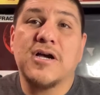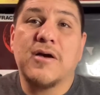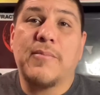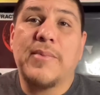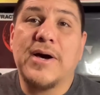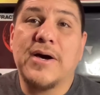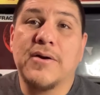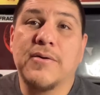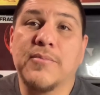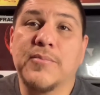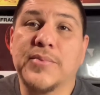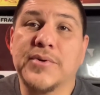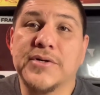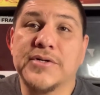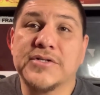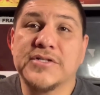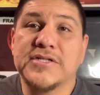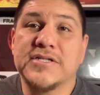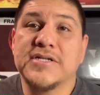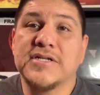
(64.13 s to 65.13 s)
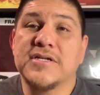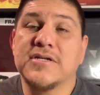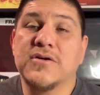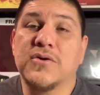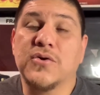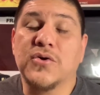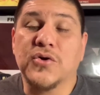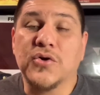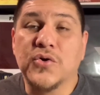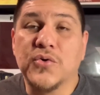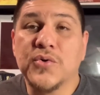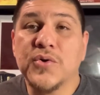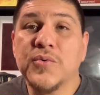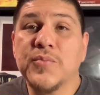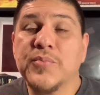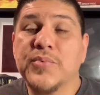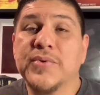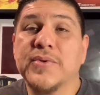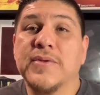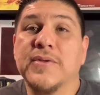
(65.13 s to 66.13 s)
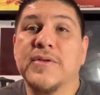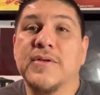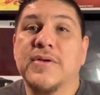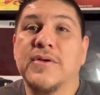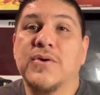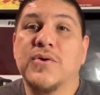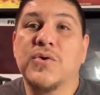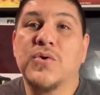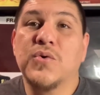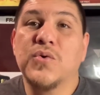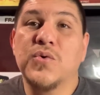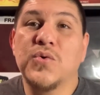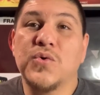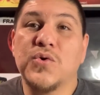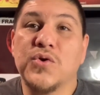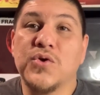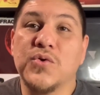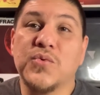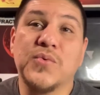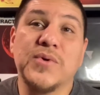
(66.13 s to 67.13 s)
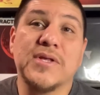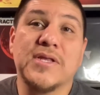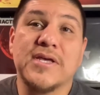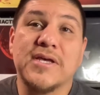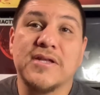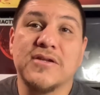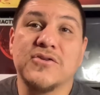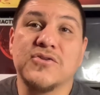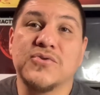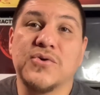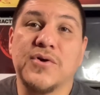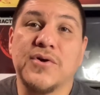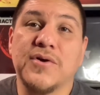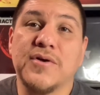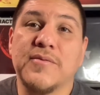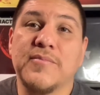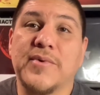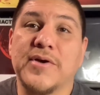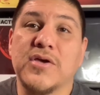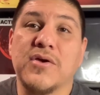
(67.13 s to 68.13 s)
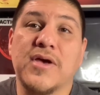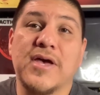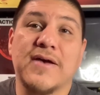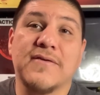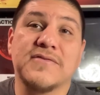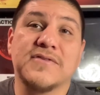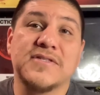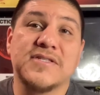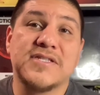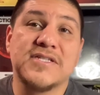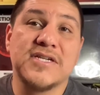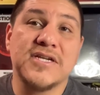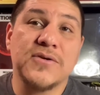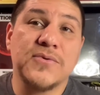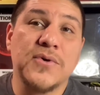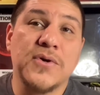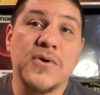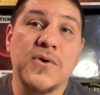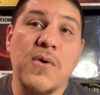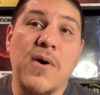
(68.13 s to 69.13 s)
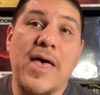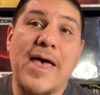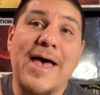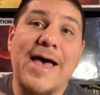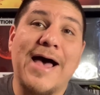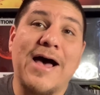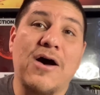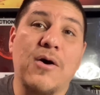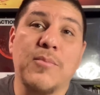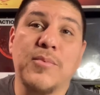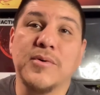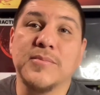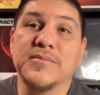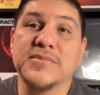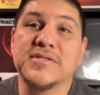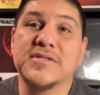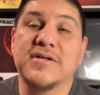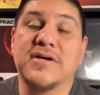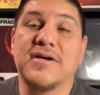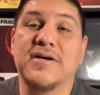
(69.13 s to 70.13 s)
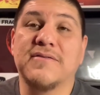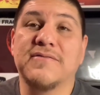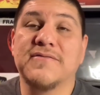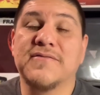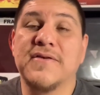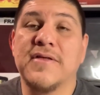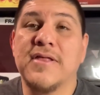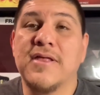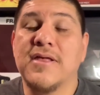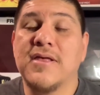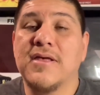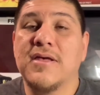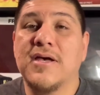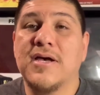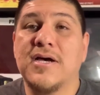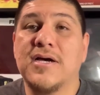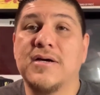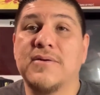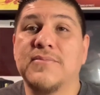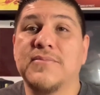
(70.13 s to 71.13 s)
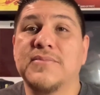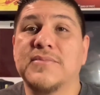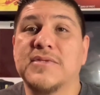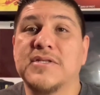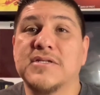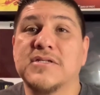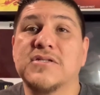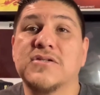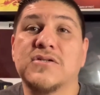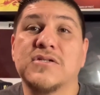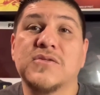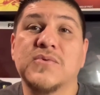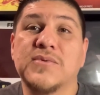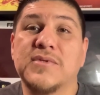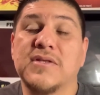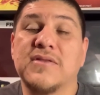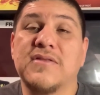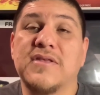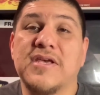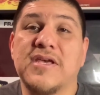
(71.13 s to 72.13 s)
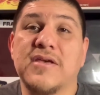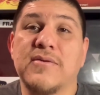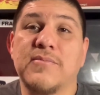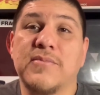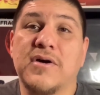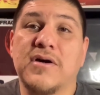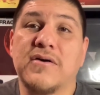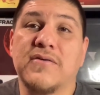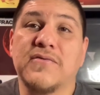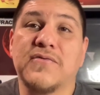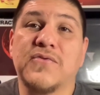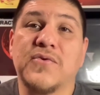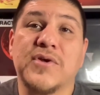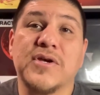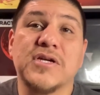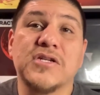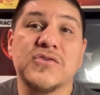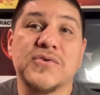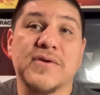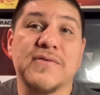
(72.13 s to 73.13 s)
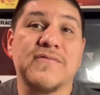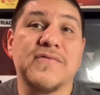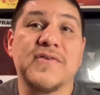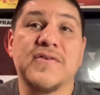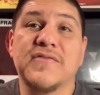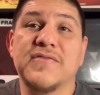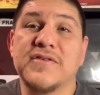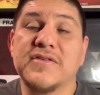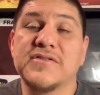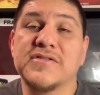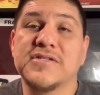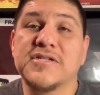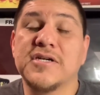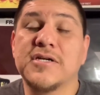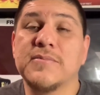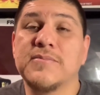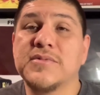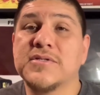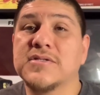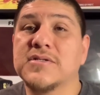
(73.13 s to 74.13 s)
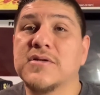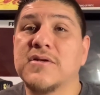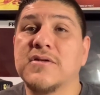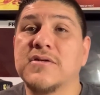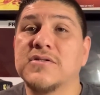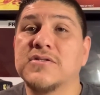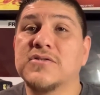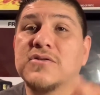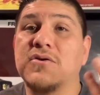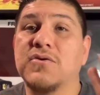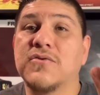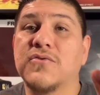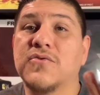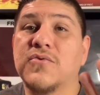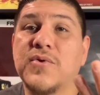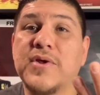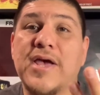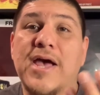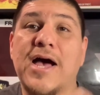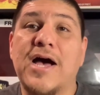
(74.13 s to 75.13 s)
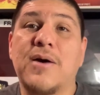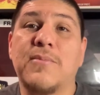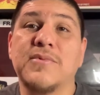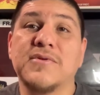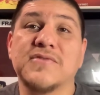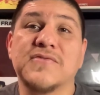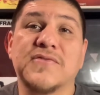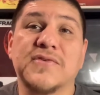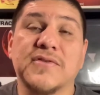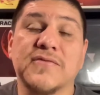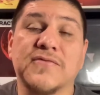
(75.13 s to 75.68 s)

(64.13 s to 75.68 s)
about a person or group who you really enjoy but you have 0 albums of. This goes with the theme of 350 subs, so 3 albums for the